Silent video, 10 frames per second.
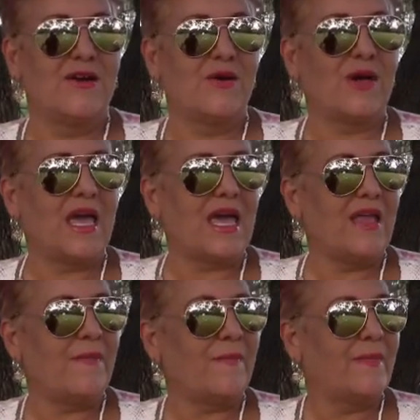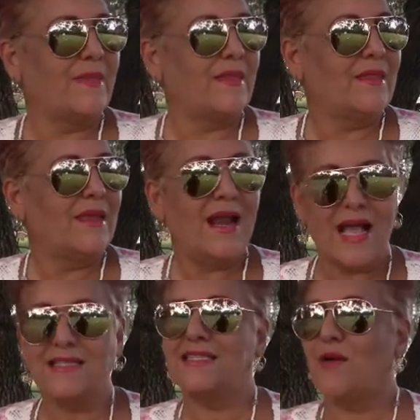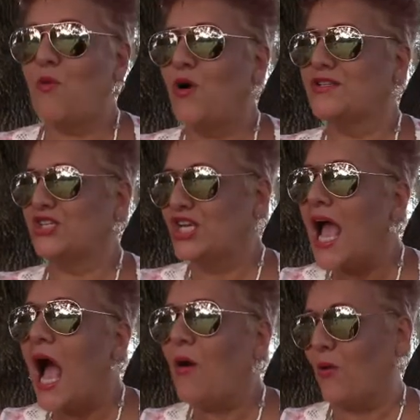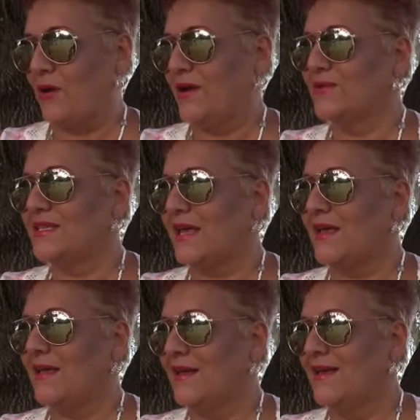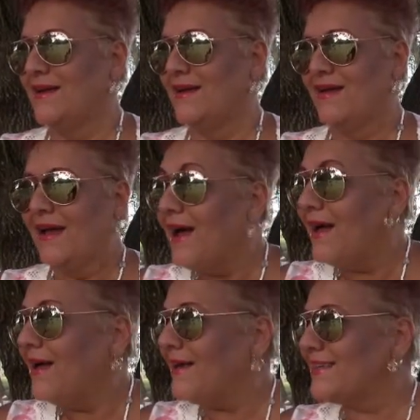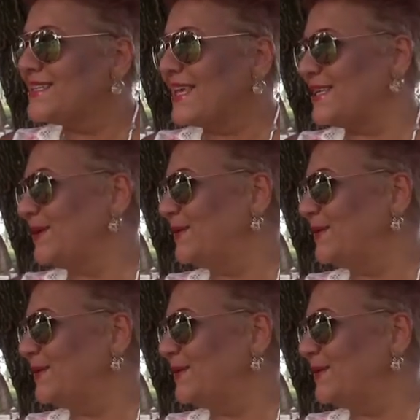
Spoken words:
Okay, And I got the same word, shower. It was like, it's like,